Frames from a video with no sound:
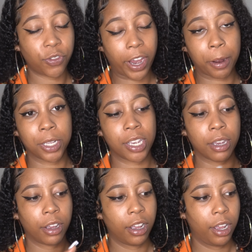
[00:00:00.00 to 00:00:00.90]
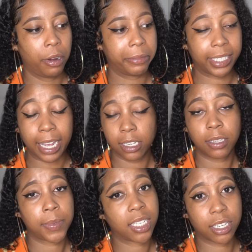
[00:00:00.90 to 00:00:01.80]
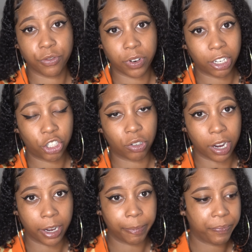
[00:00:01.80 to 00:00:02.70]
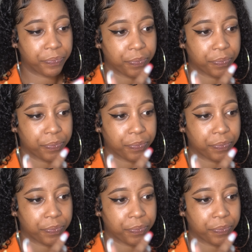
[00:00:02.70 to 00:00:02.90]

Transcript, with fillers: family was at this Mexican restaurant,